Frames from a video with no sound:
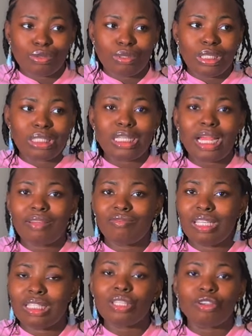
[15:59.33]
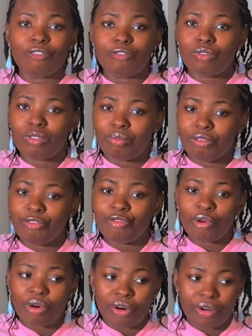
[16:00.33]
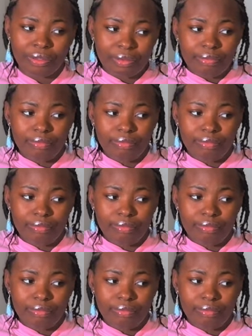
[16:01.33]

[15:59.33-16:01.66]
So is it that eating your food before,